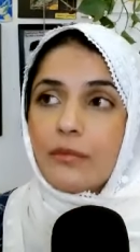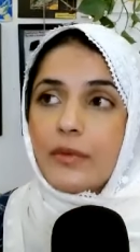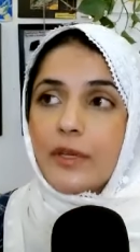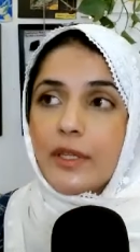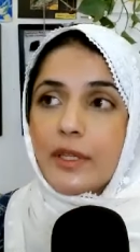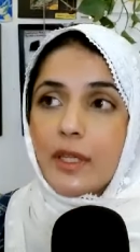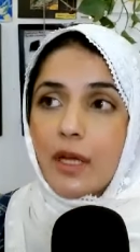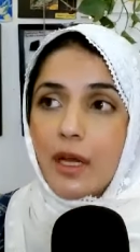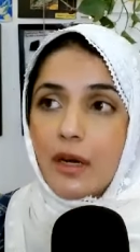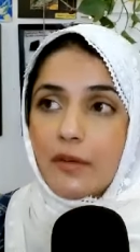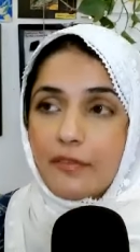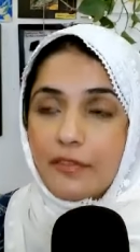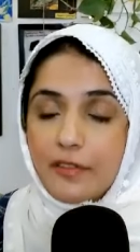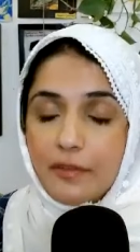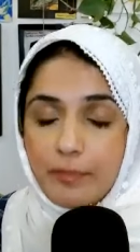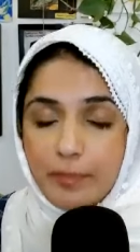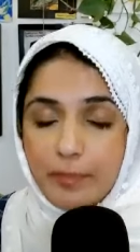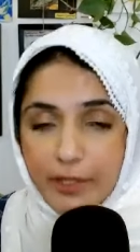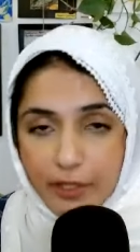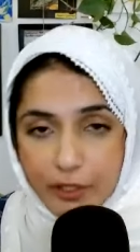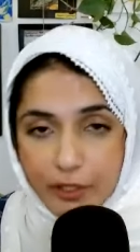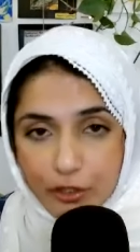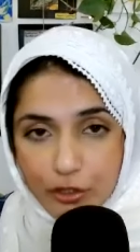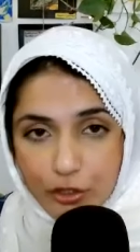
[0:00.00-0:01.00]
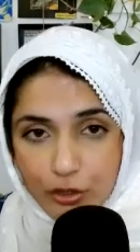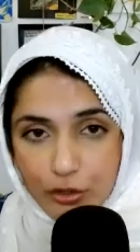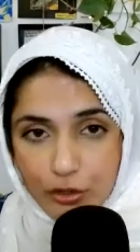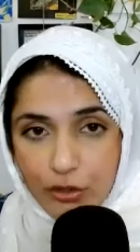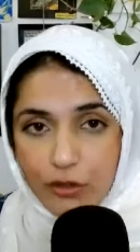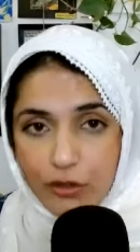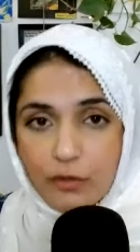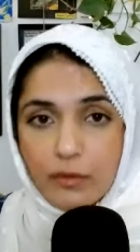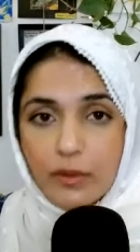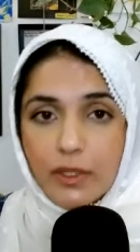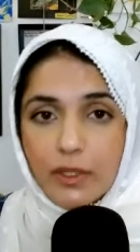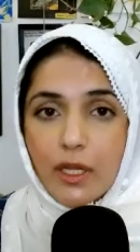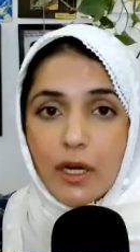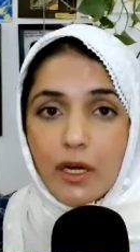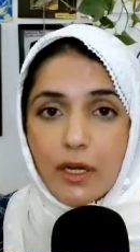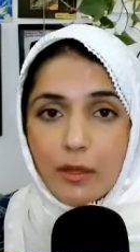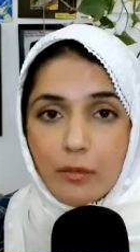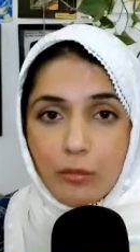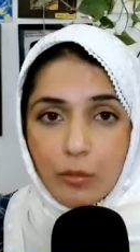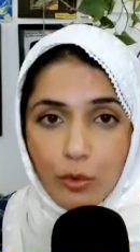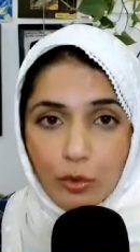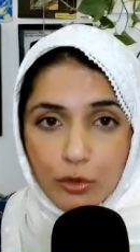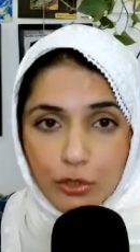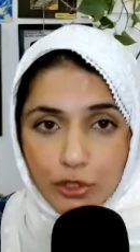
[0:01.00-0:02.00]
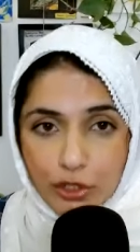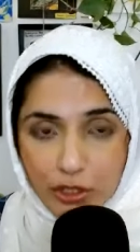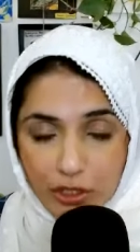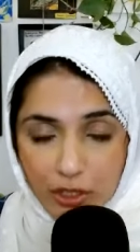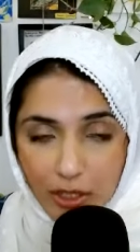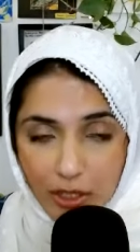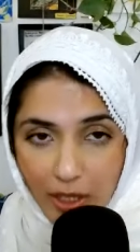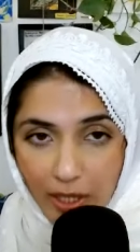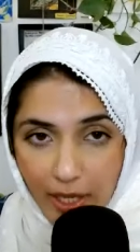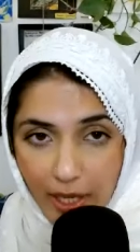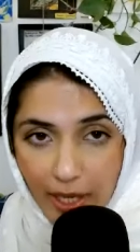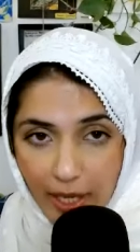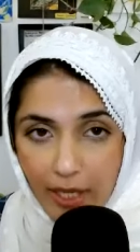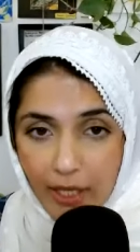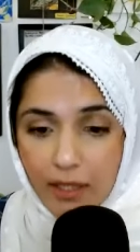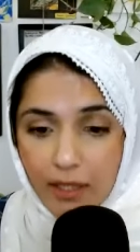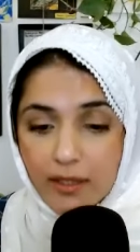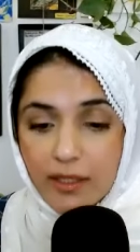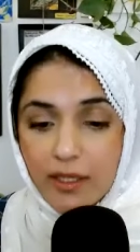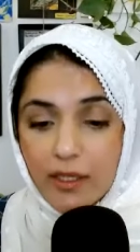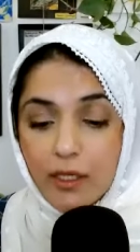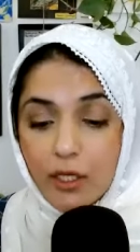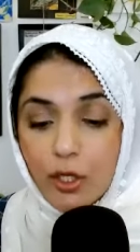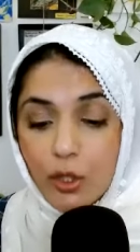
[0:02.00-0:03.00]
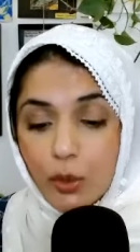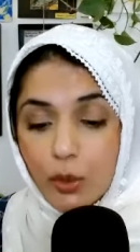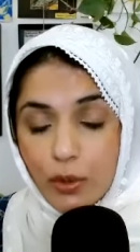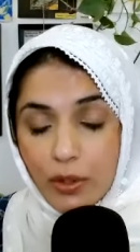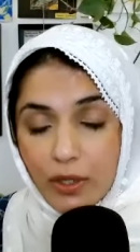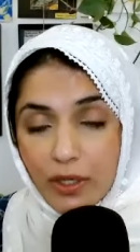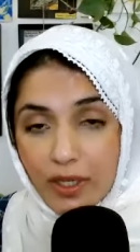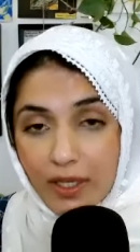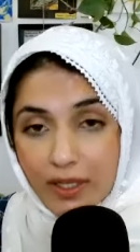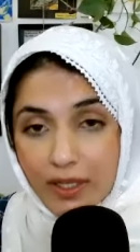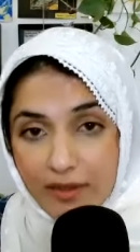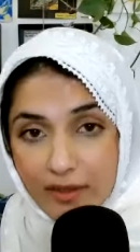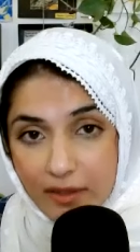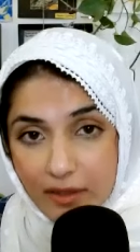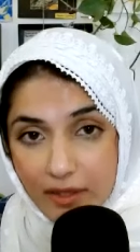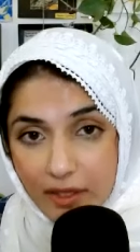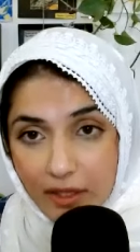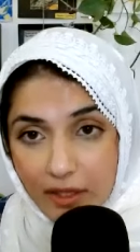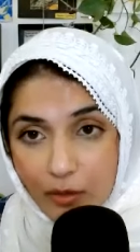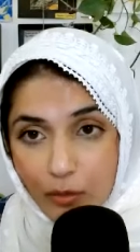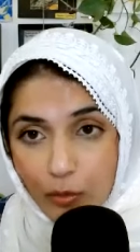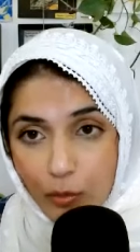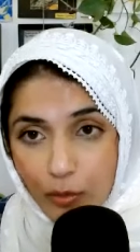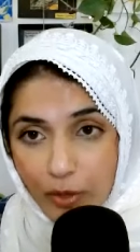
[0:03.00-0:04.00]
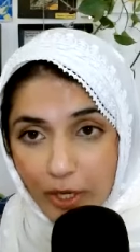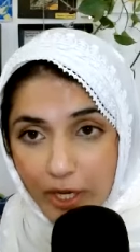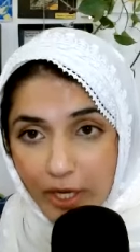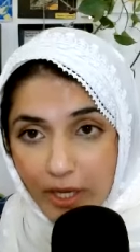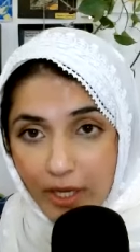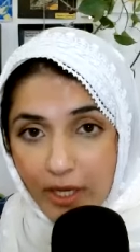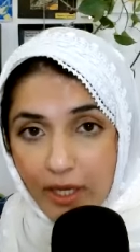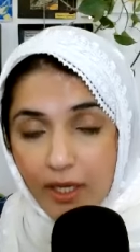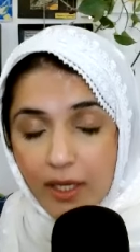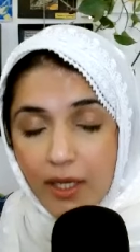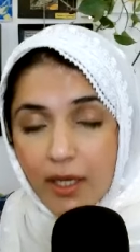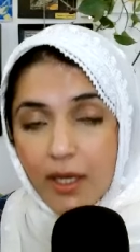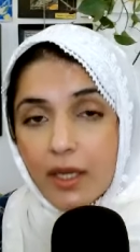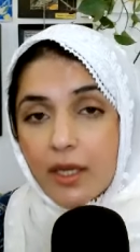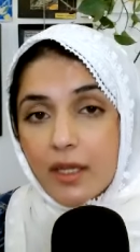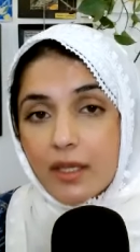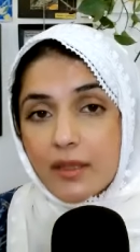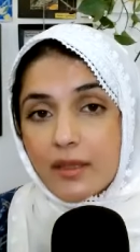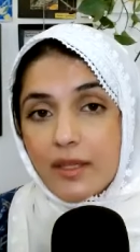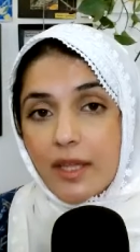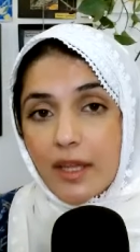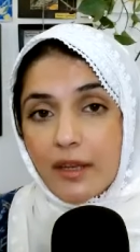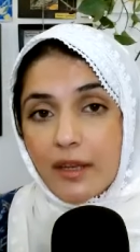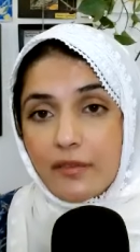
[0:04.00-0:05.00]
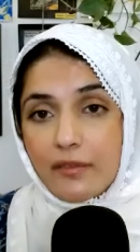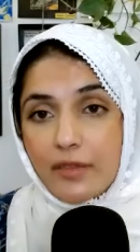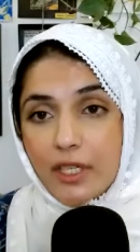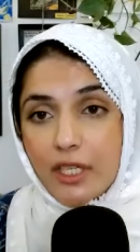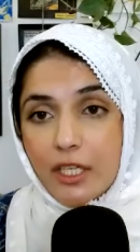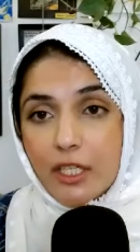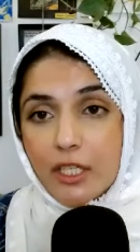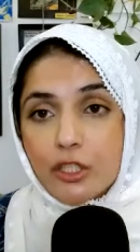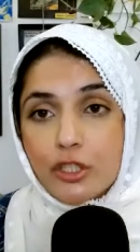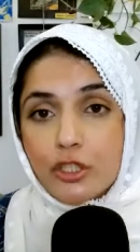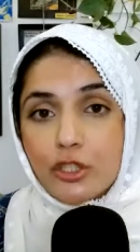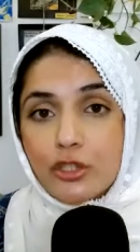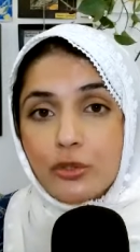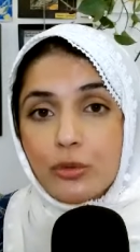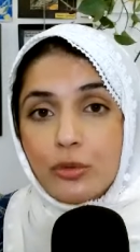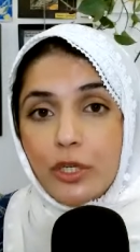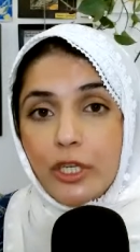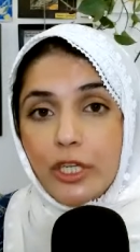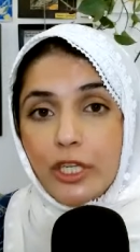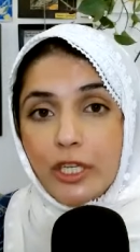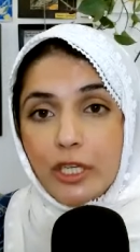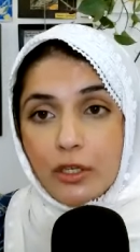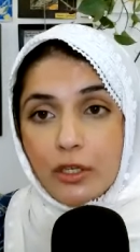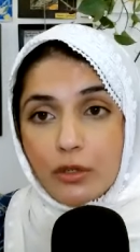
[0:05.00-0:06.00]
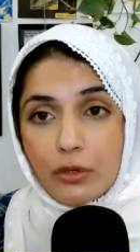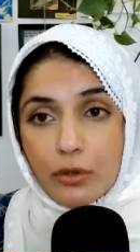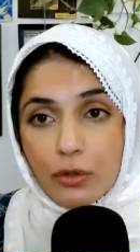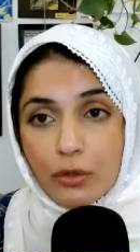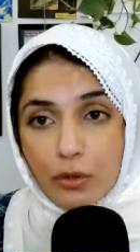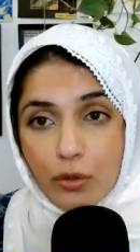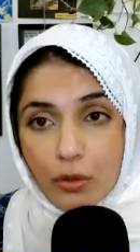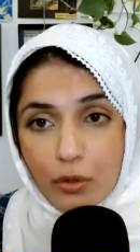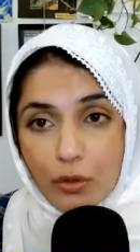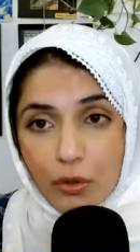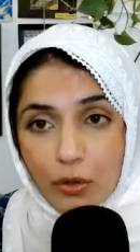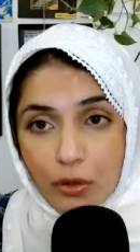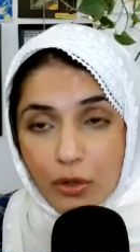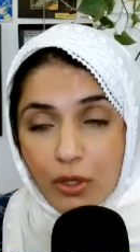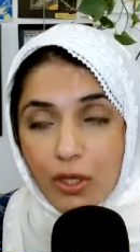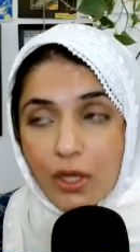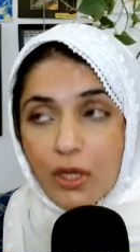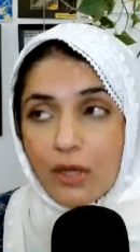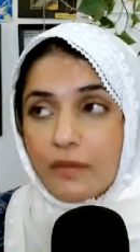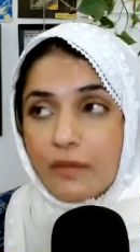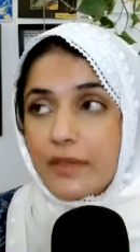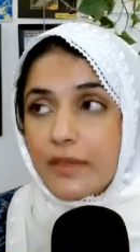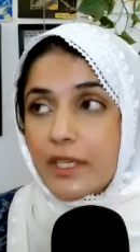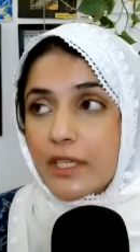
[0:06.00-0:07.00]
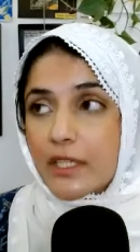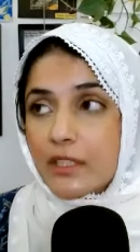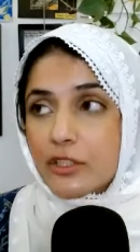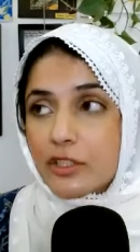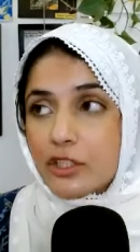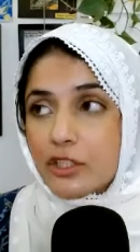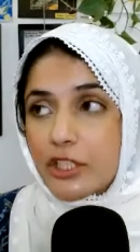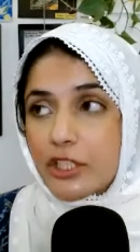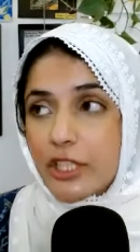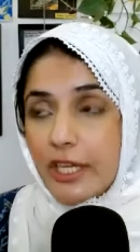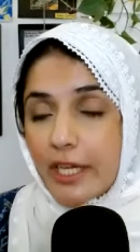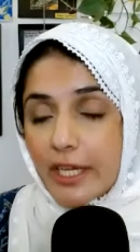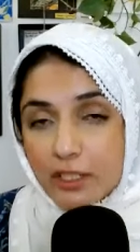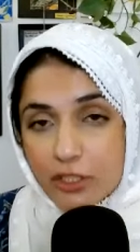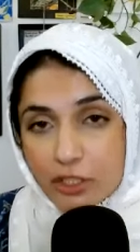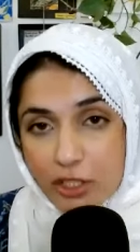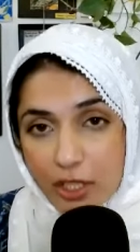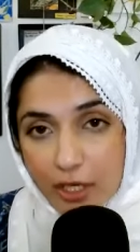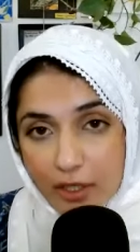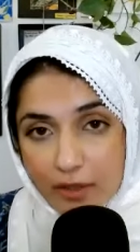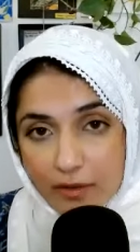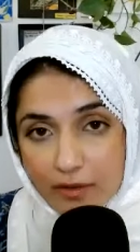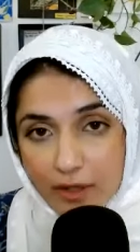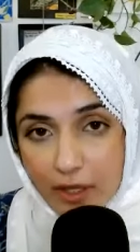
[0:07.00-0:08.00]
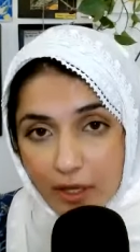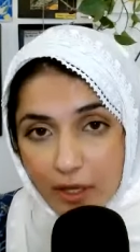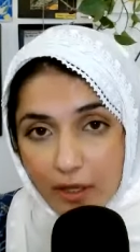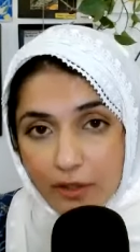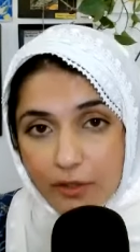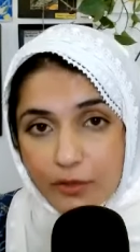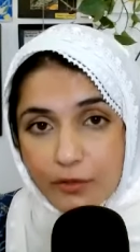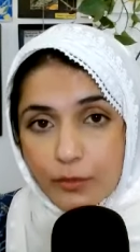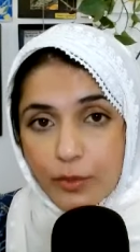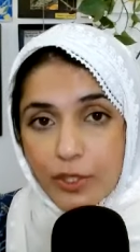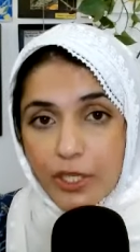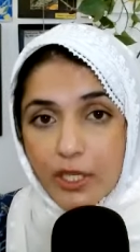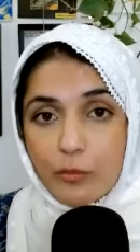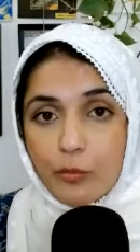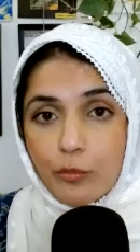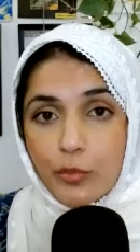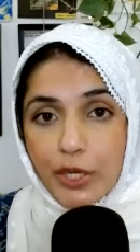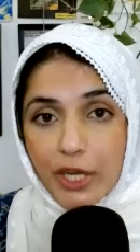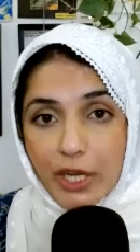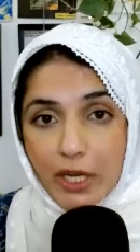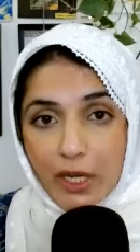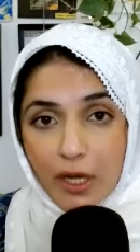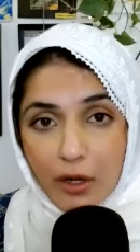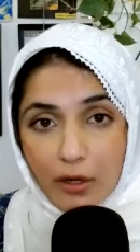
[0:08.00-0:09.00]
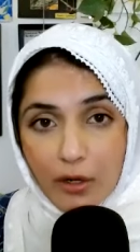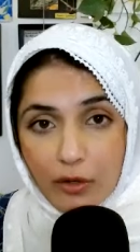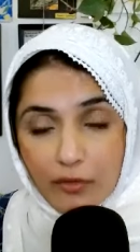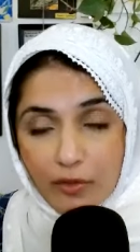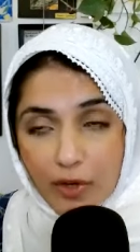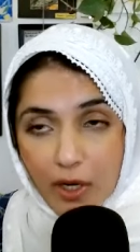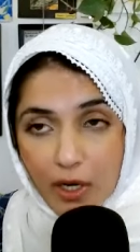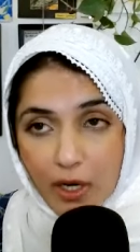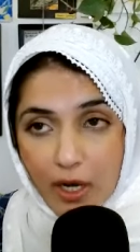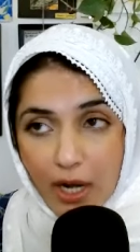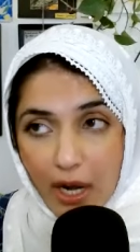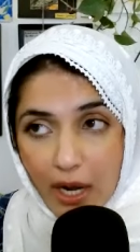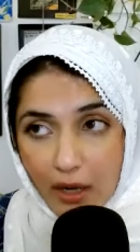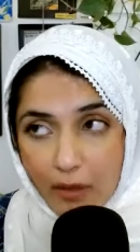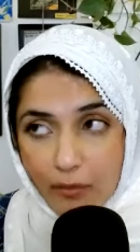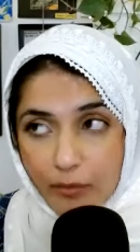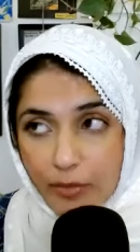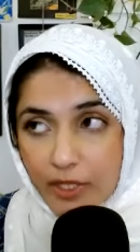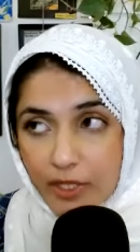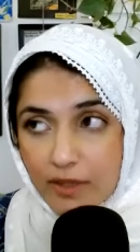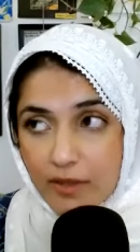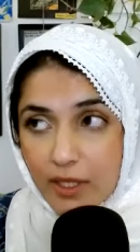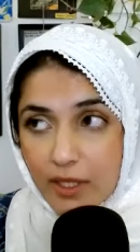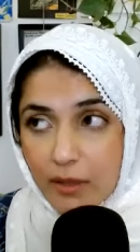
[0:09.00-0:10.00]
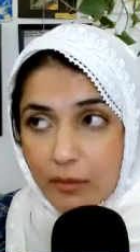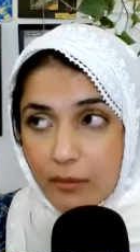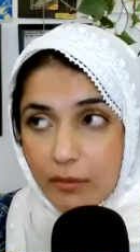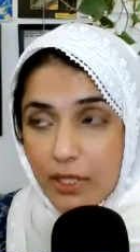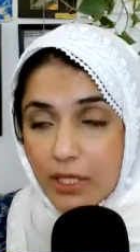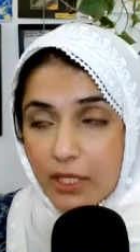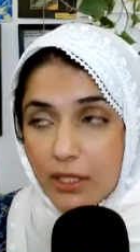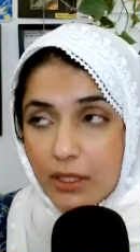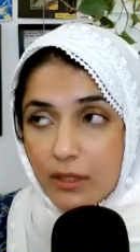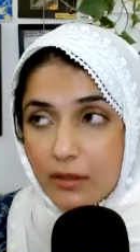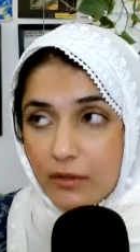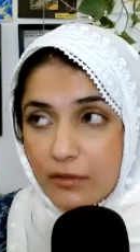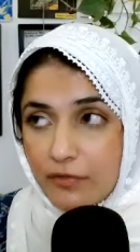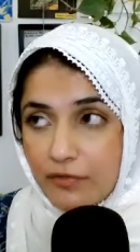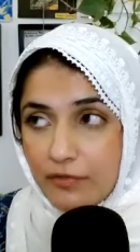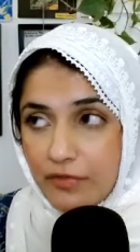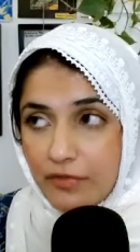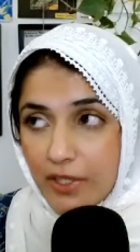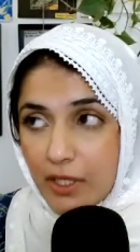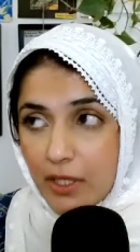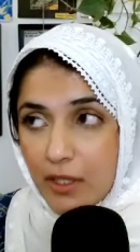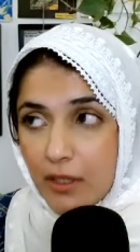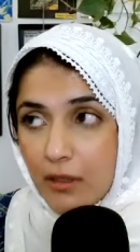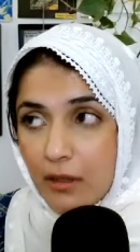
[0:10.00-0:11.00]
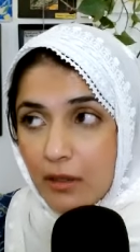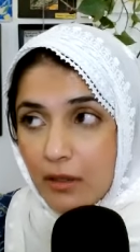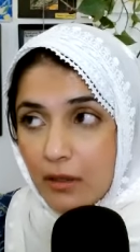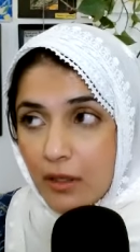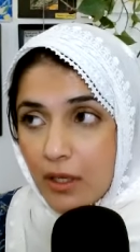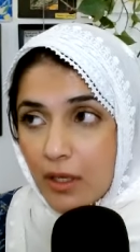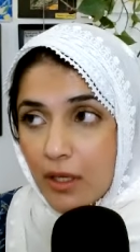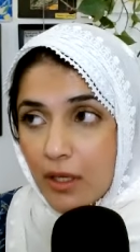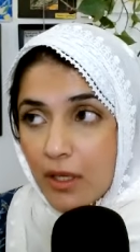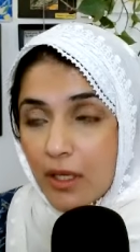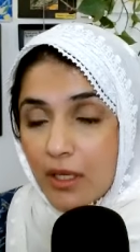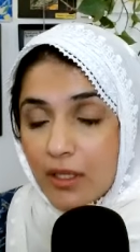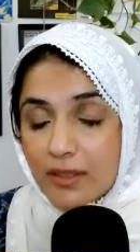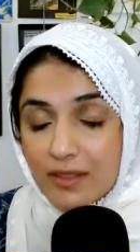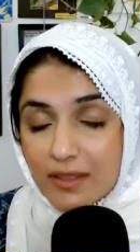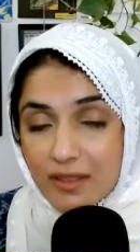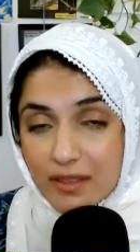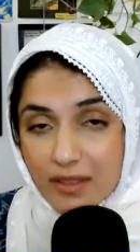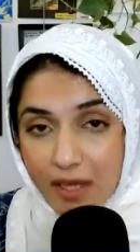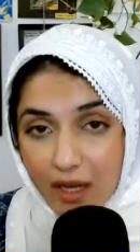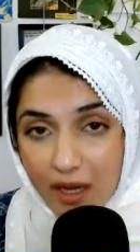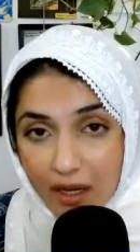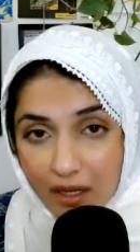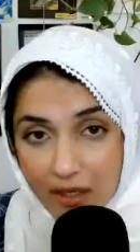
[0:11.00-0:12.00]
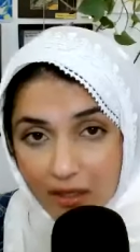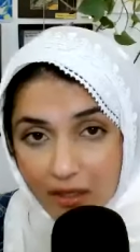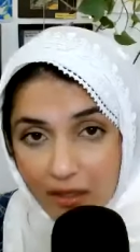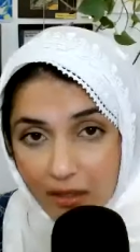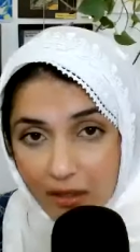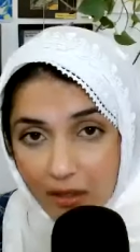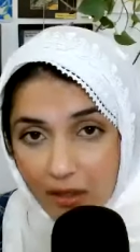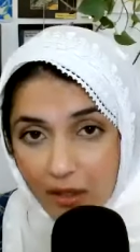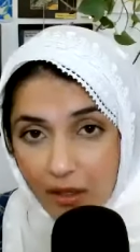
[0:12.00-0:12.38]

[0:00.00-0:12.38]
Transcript: with our spiritual, with our emotional health in a holistic way, then we can truly grow we can change ourselves we can break out of our habits that make us feel stuck,